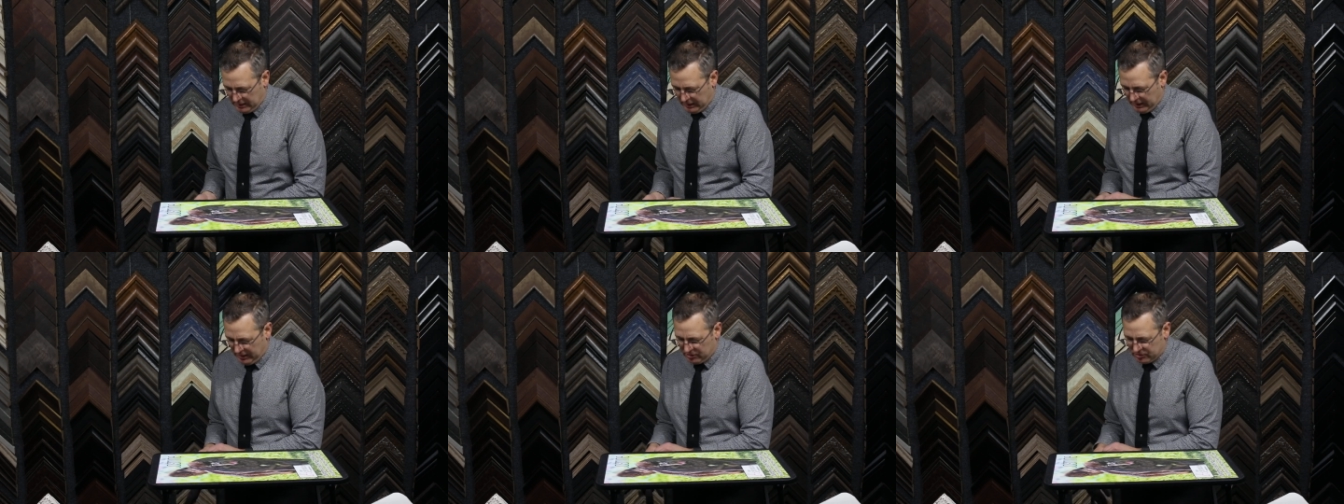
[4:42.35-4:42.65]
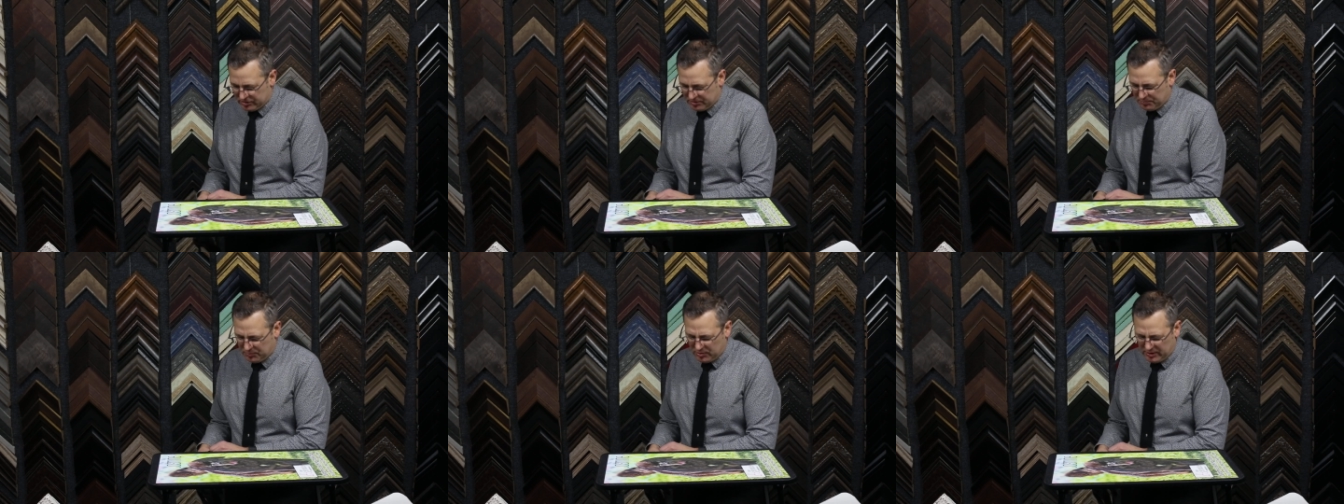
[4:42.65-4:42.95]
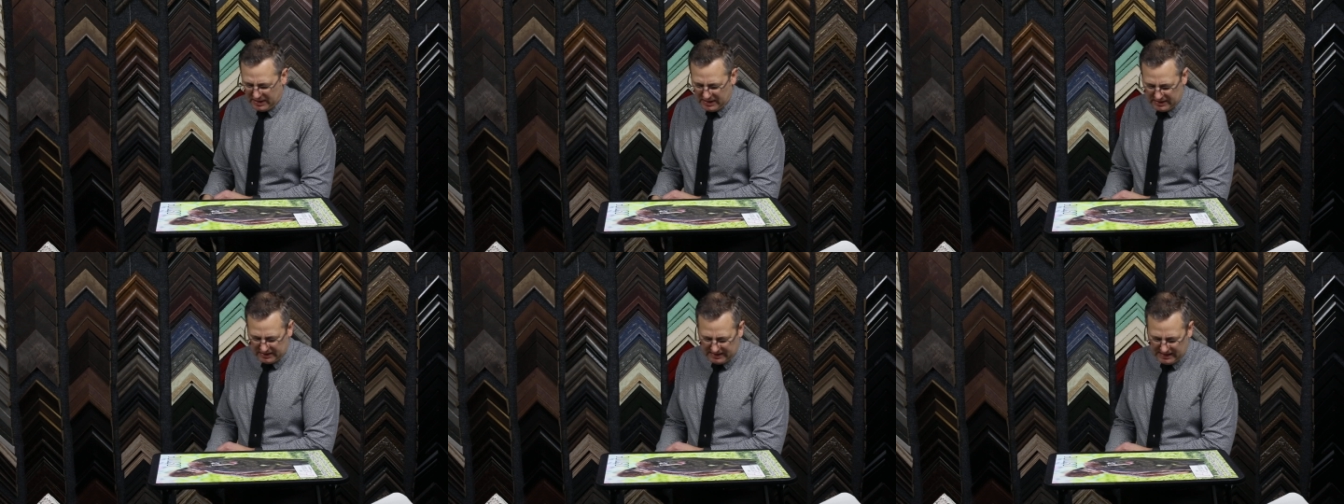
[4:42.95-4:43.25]
I usually put
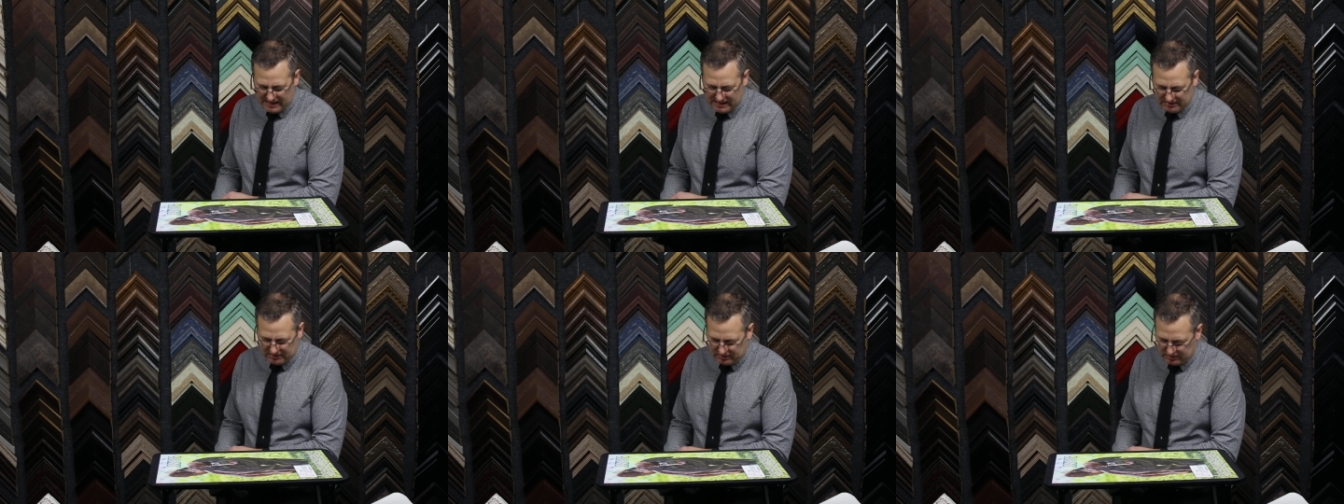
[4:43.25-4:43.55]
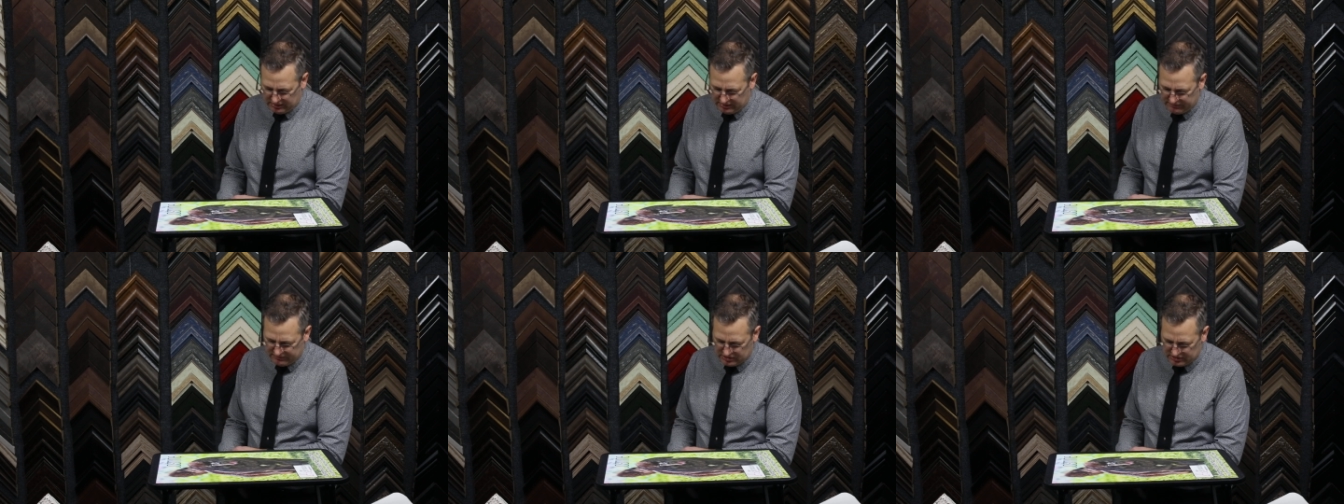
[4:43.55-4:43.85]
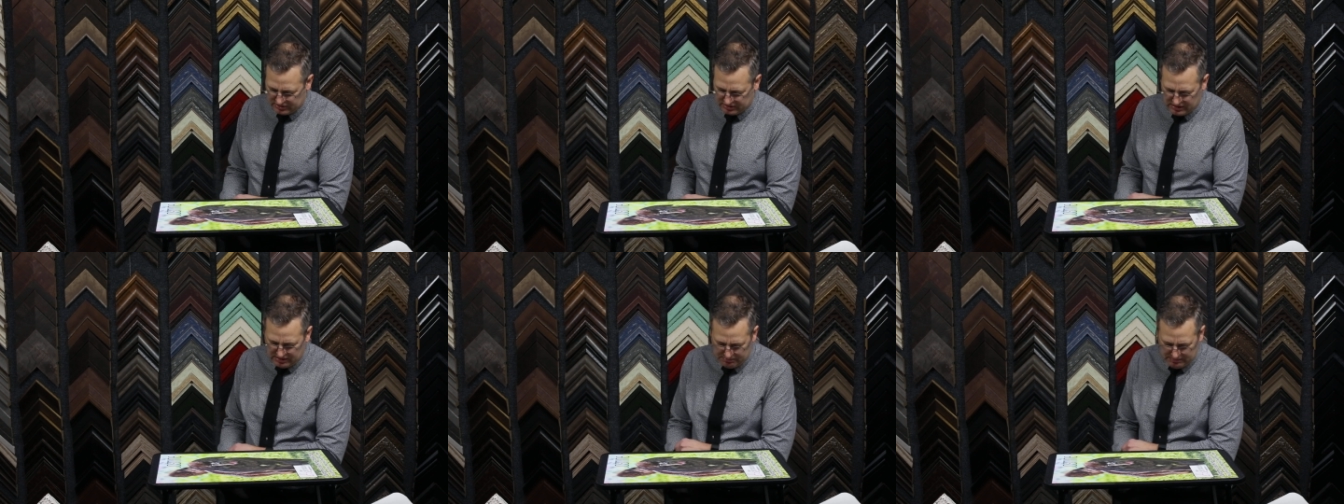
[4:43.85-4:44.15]
on a cotton glove
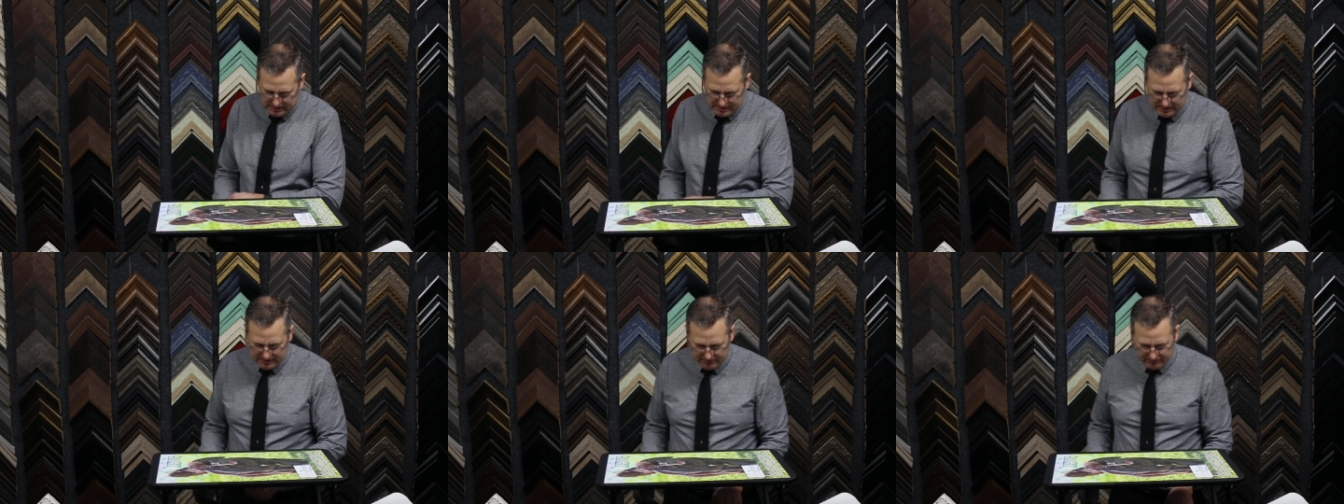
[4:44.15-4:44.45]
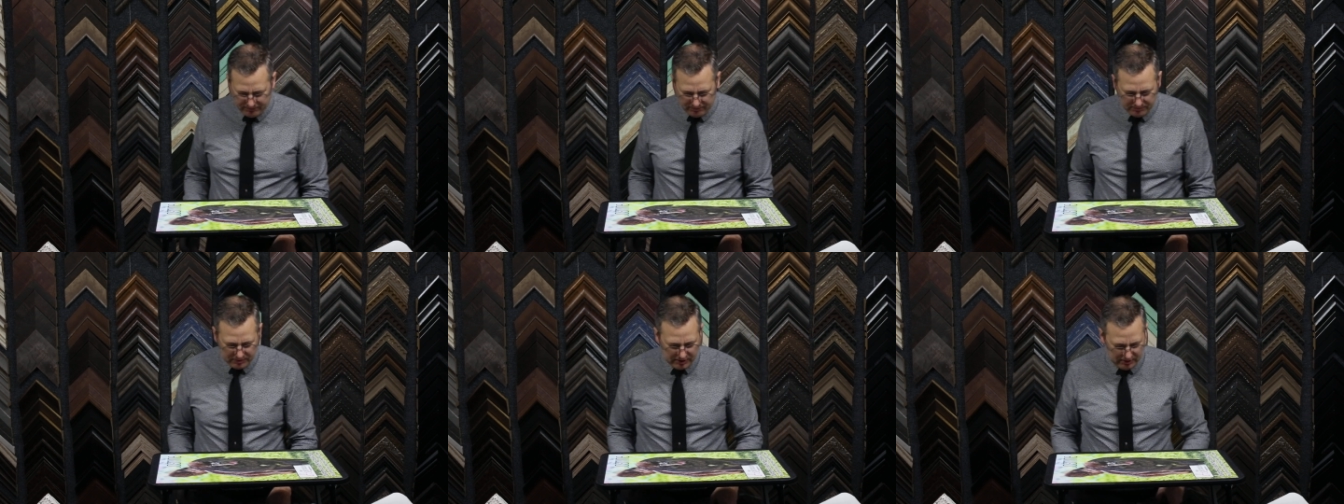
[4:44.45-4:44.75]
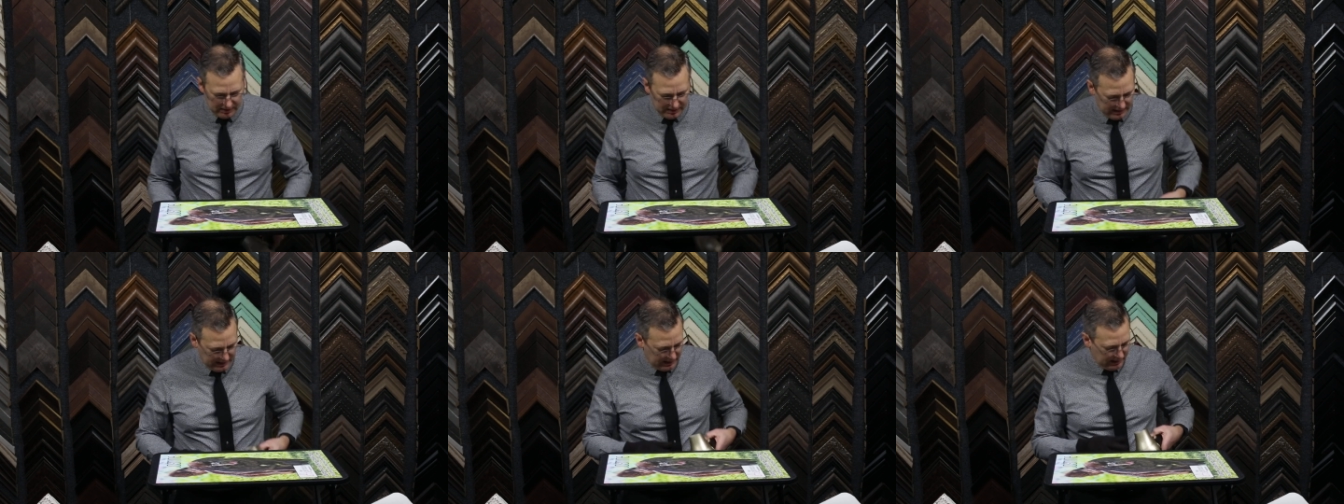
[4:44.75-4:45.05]
just to keep my hand from
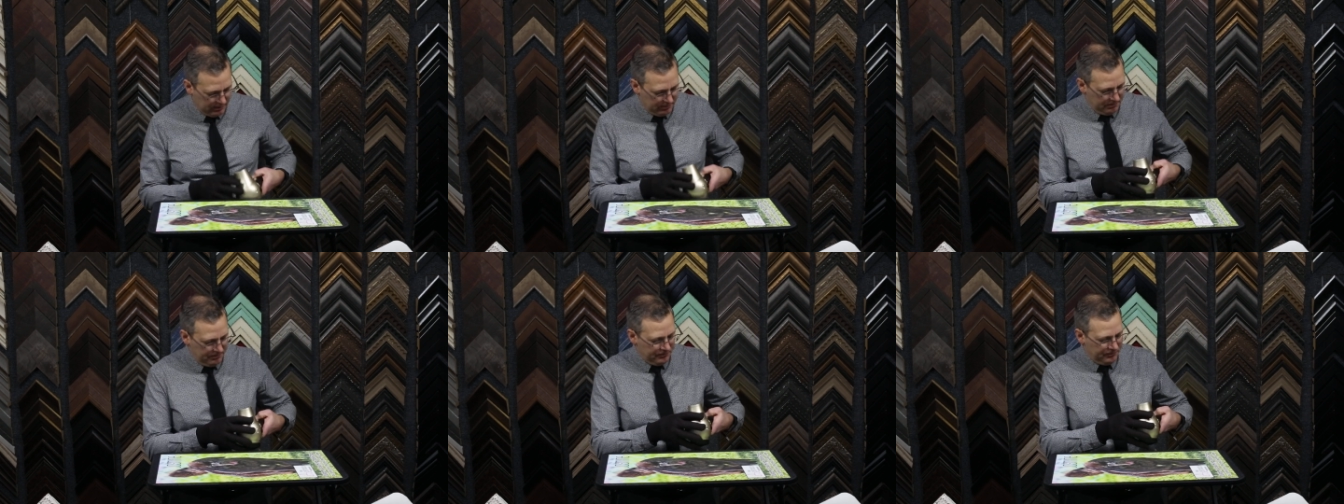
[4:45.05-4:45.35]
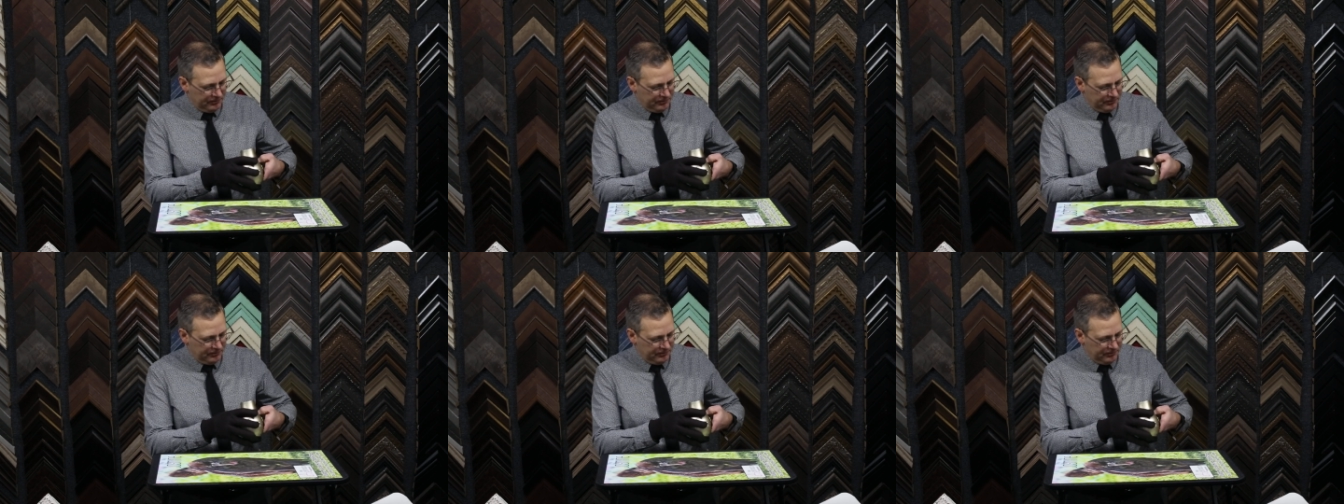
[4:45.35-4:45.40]
getting hot.